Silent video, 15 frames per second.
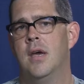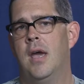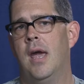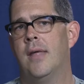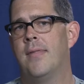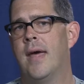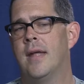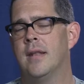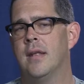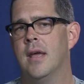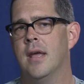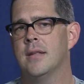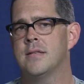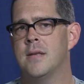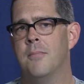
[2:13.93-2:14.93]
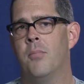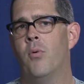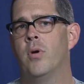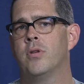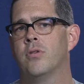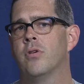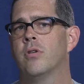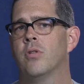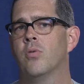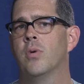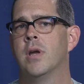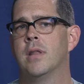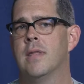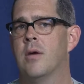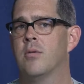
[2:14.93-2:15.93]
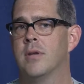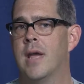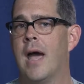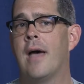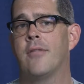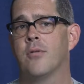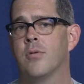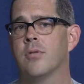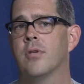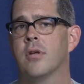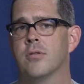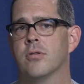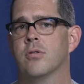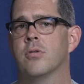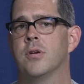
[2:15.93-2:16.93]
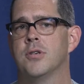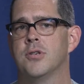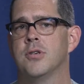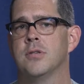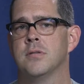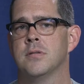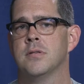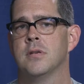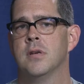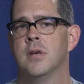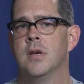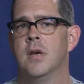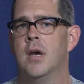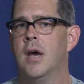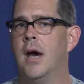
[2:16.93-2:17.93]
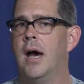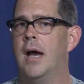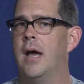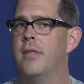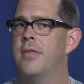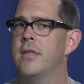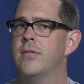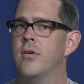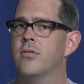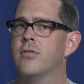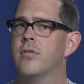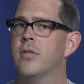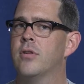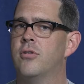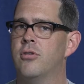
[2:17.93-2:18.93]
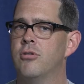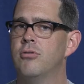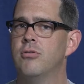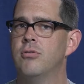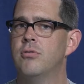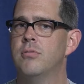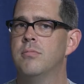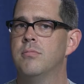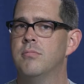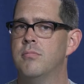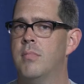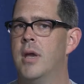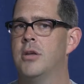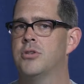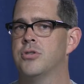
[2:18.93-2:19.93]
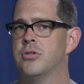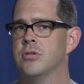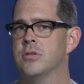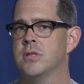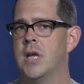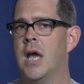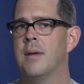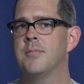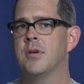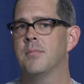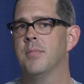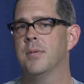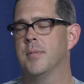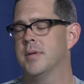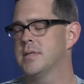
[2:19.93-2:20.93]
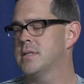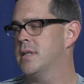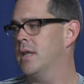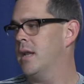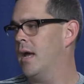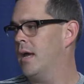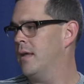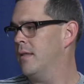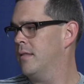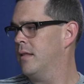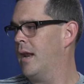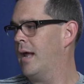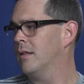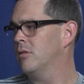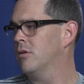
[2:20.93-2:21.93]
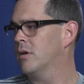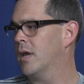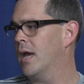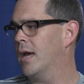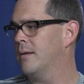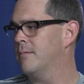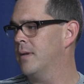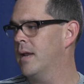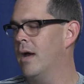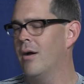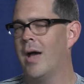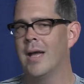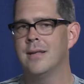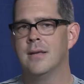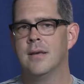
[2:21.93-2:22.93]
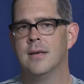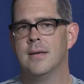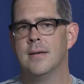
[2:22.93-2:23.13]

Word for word: and that at some point during the week they would gather with other Christians. I, think those are the two major time commitments that I that I look at. Now I